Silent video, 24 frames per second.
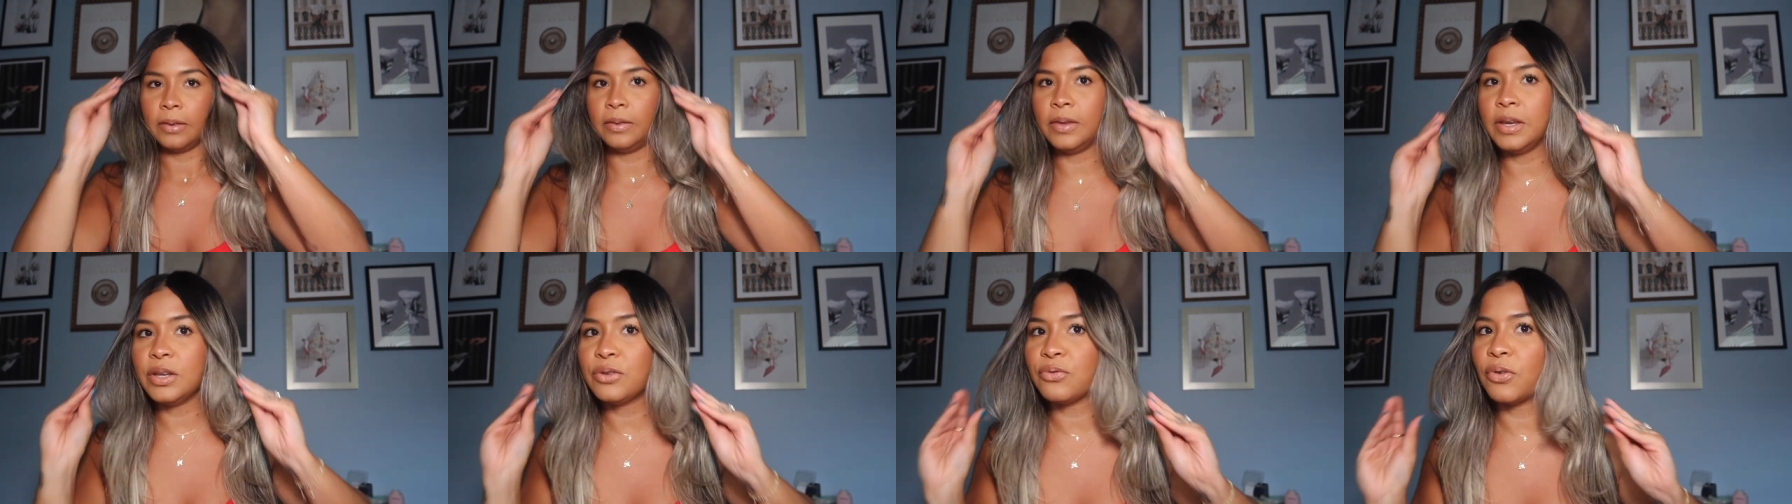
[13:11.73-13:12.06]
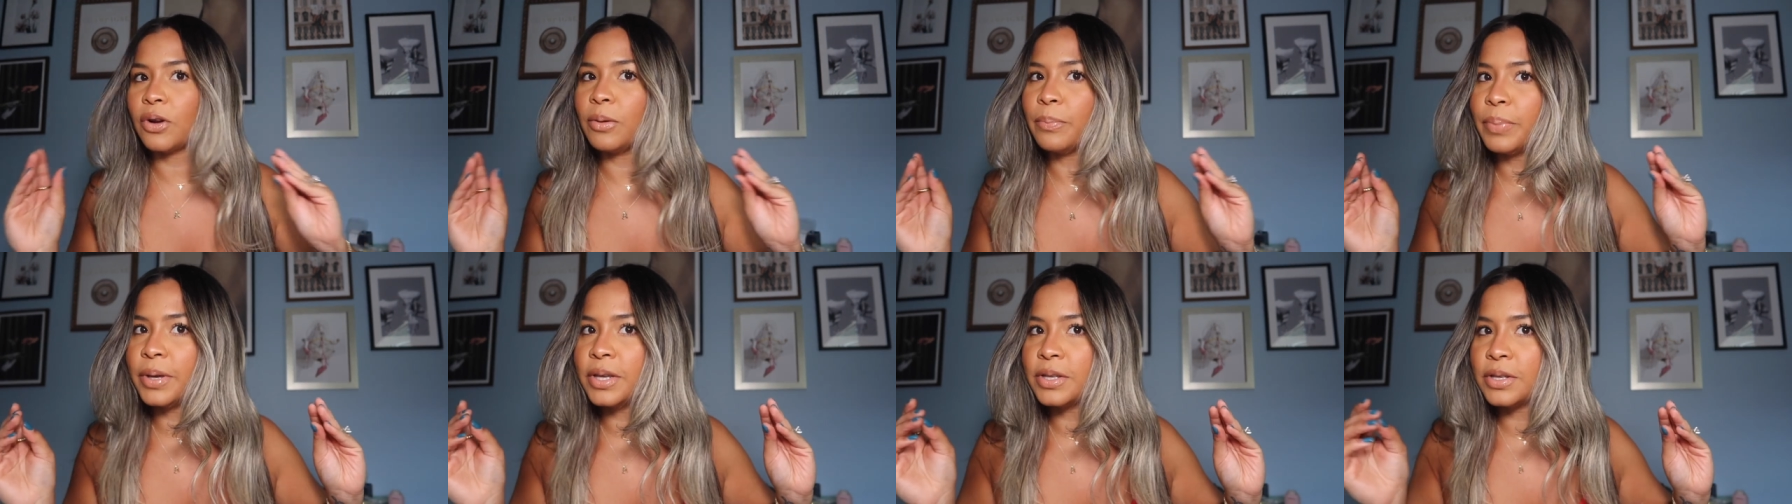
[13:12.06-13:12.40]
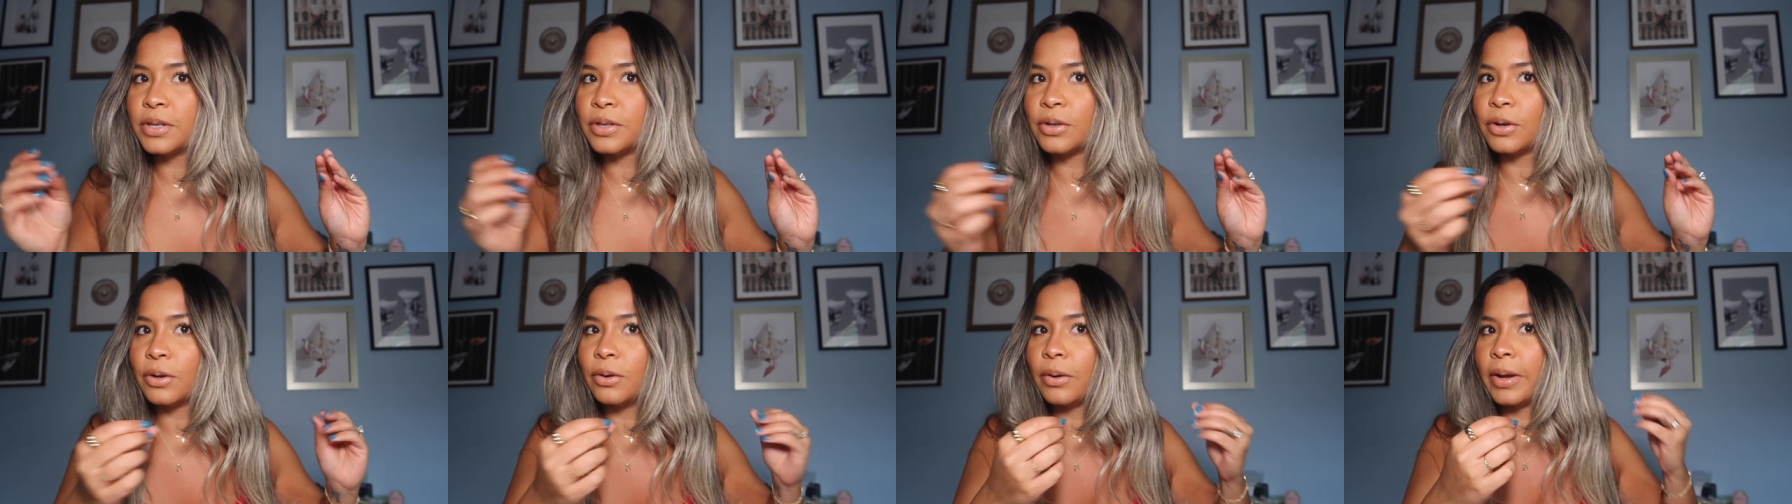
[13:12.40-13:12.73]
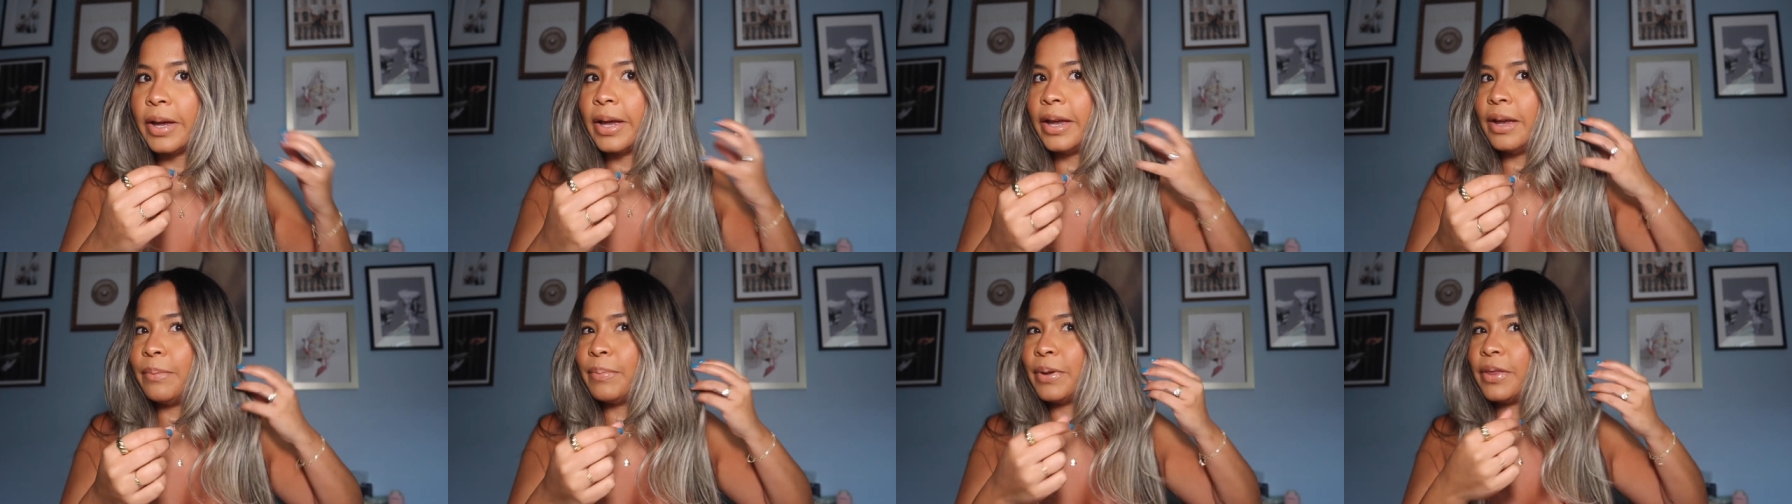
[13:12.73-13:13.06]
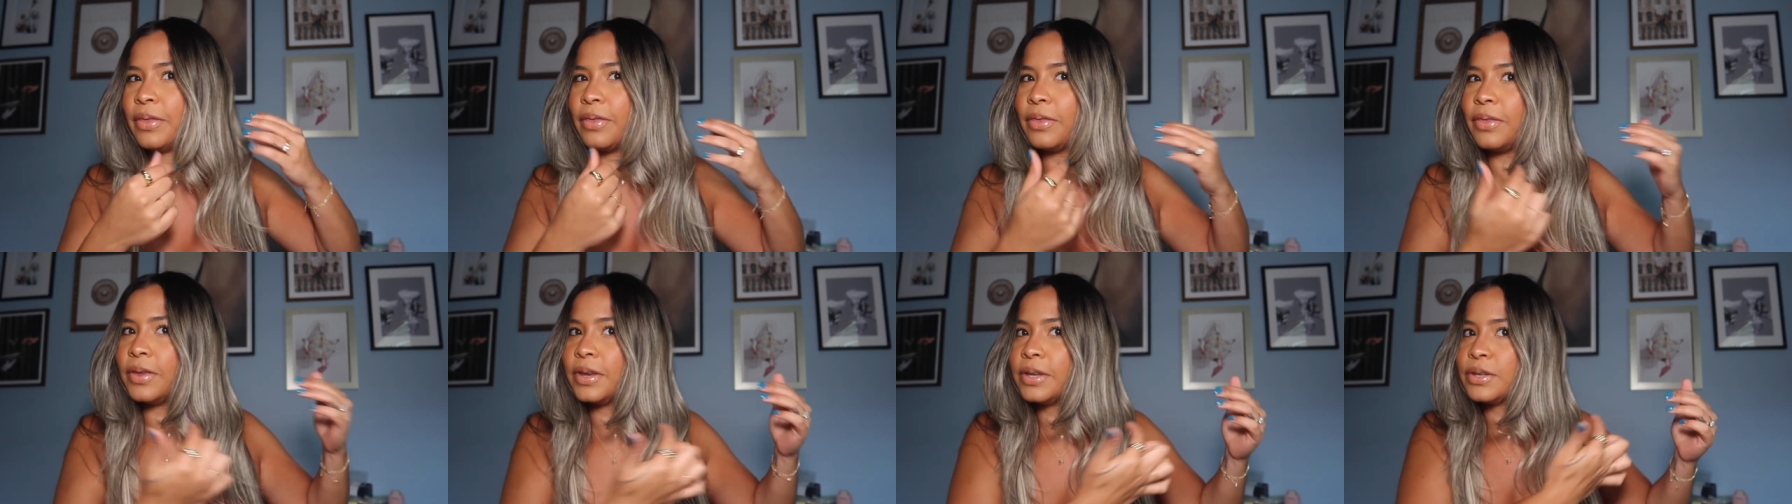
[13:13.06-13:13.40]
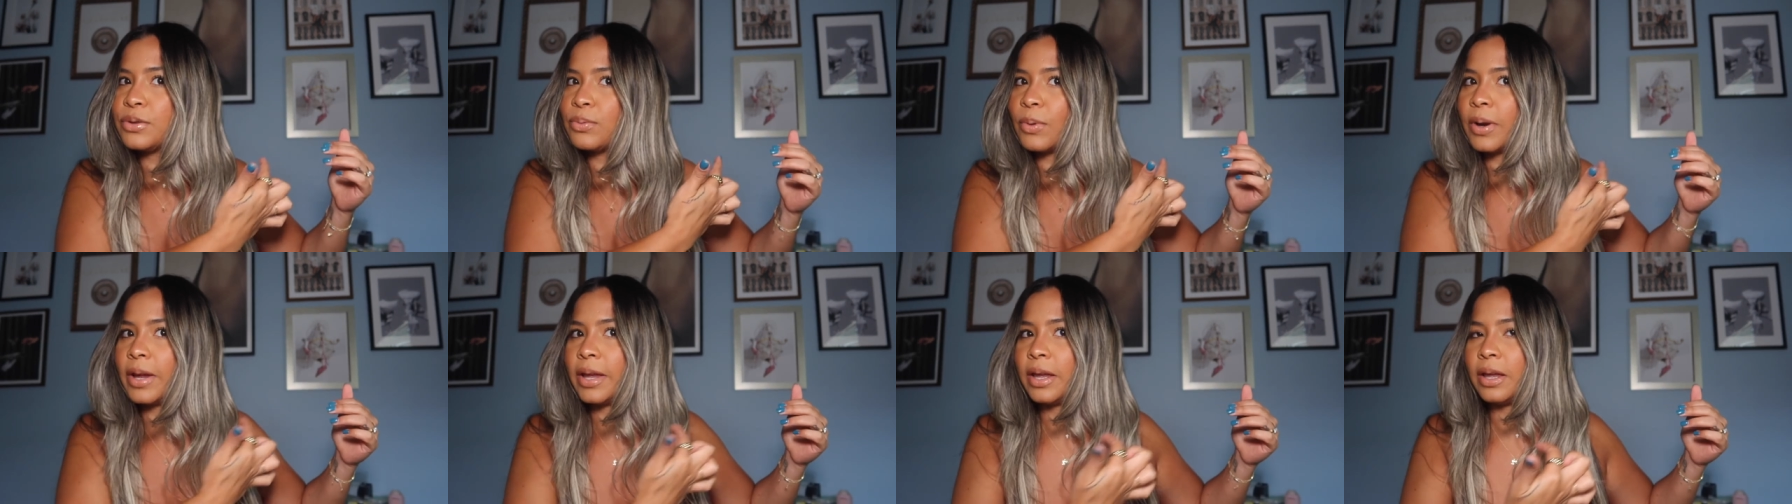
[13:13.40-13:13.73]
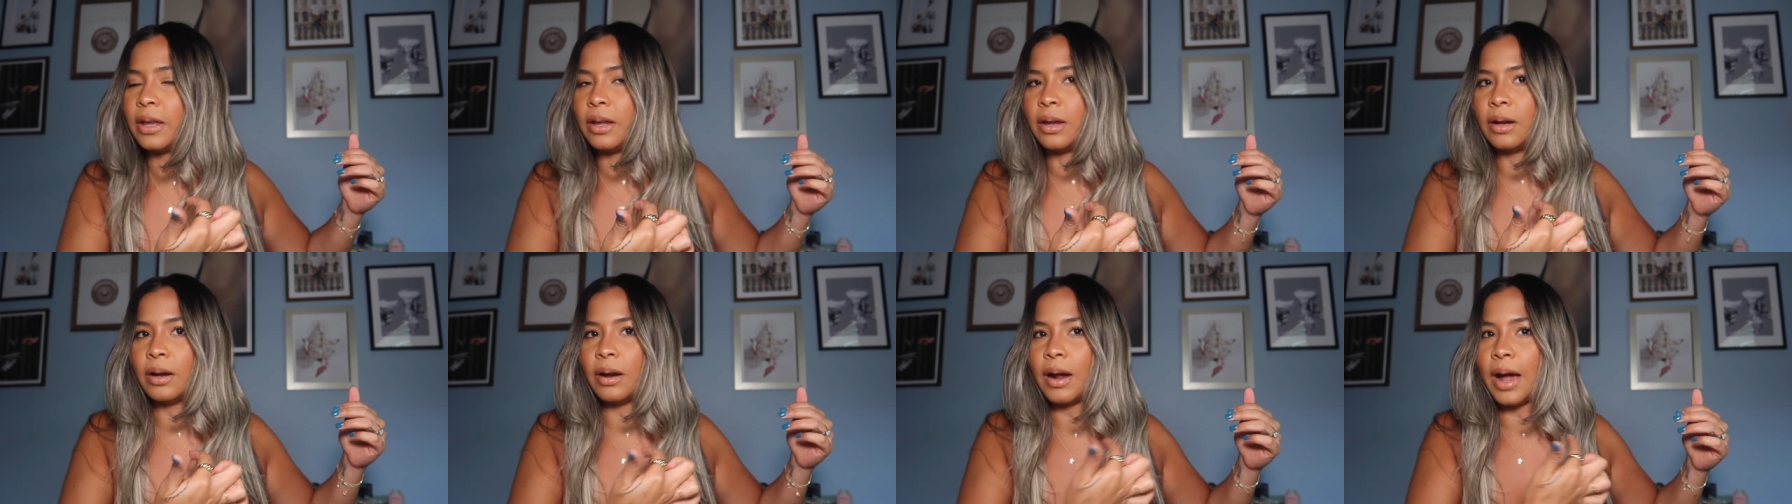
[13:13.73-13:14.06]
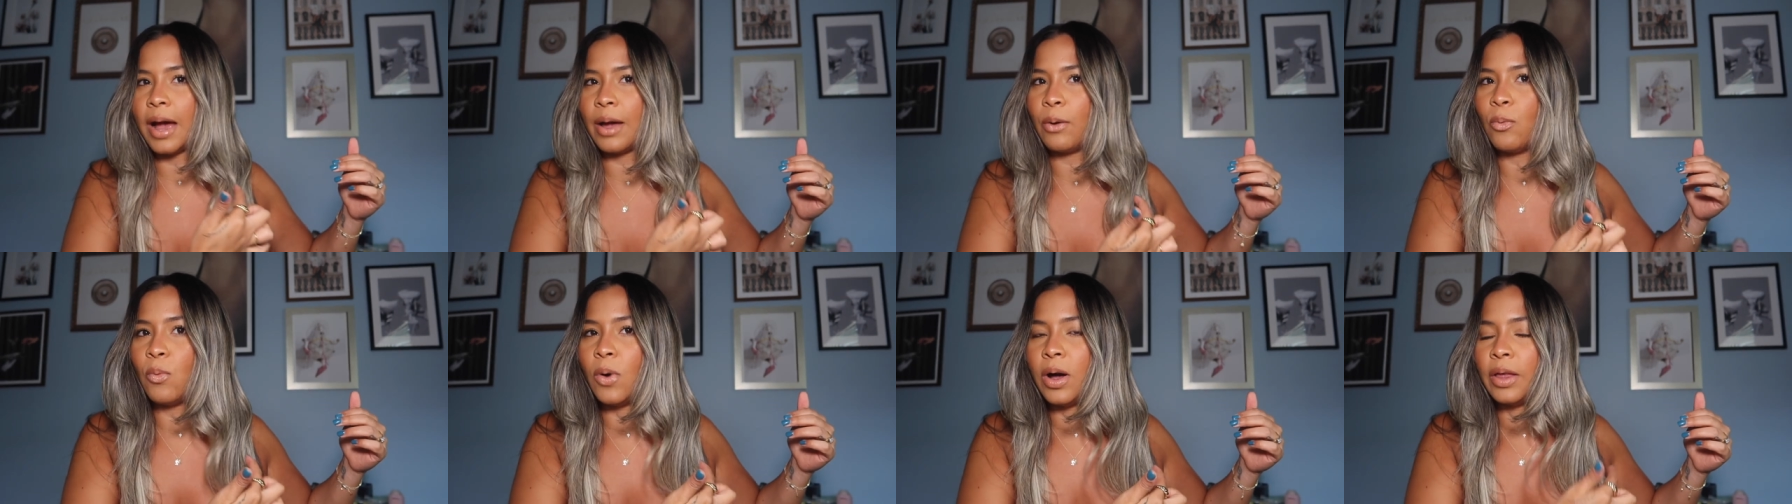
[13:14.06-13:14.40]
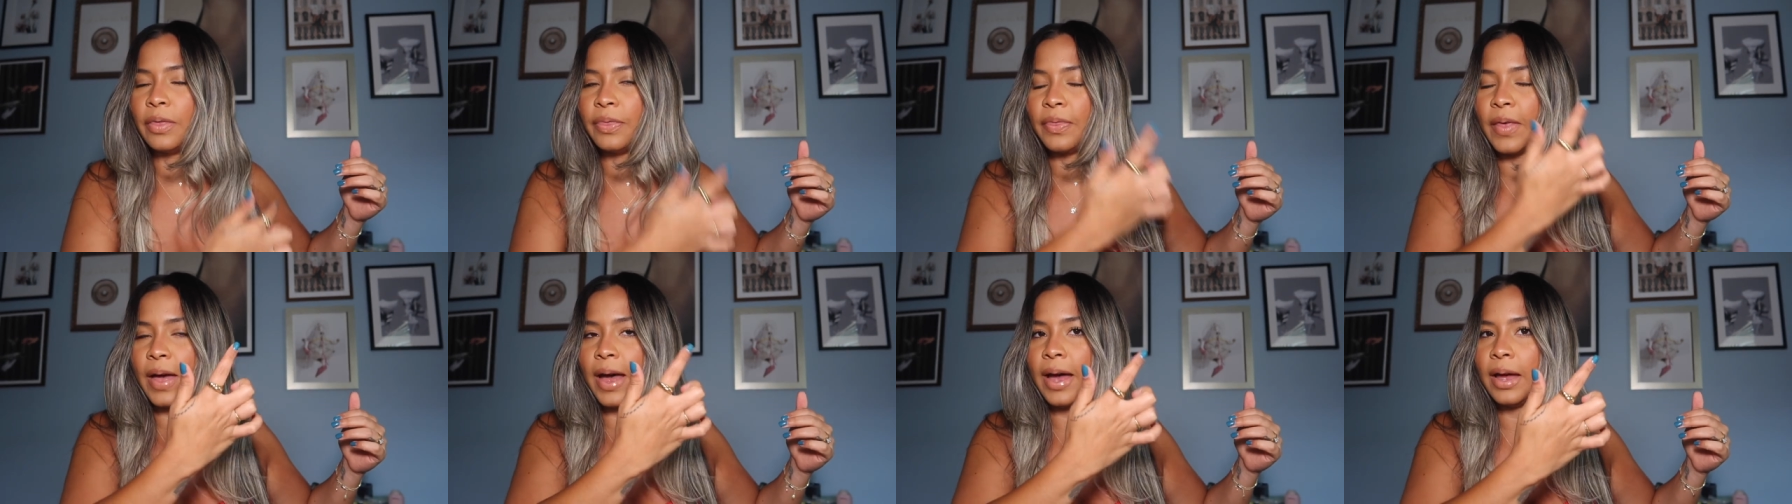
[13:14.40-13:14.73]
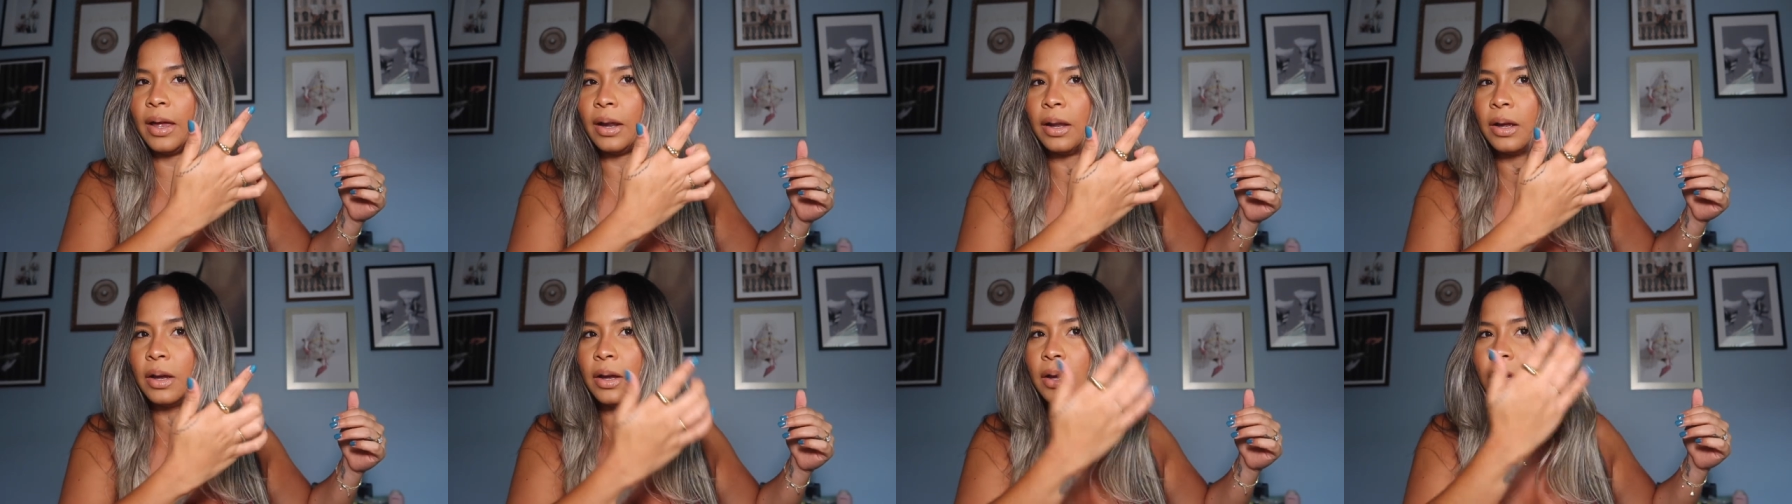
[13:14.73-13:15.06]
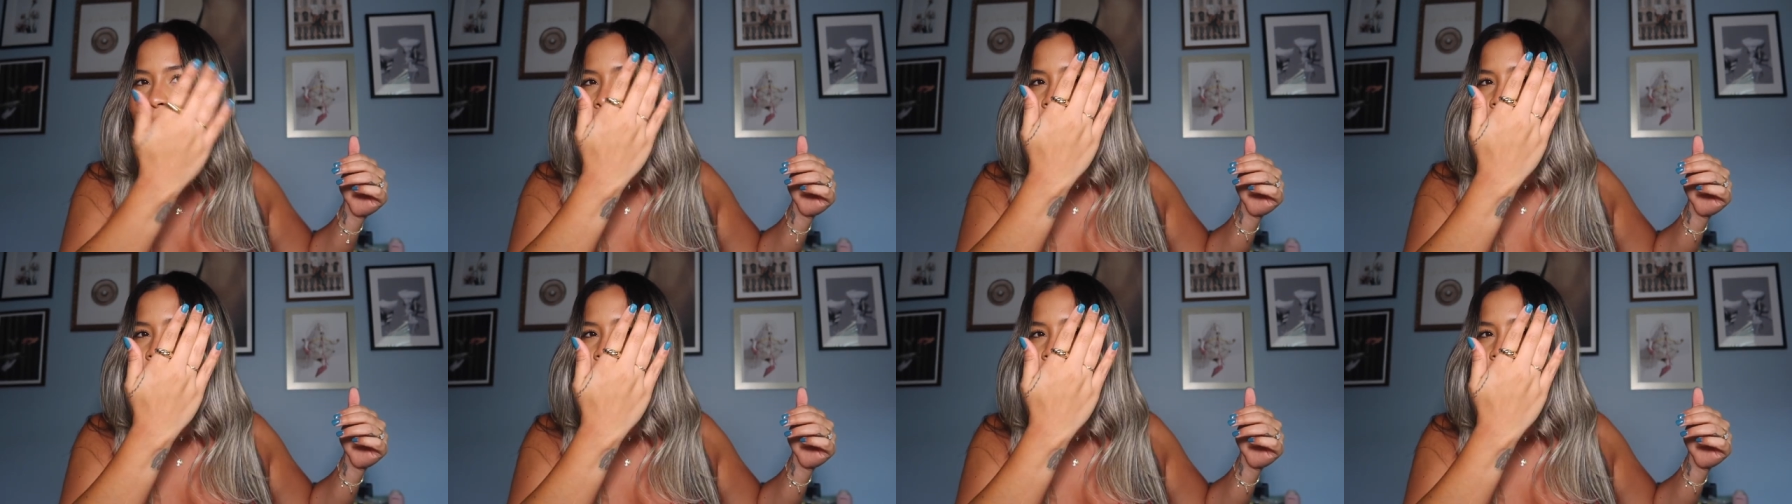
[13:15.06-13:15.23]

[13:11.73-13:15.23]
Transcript: These front pieces are okay, but this right here, I want that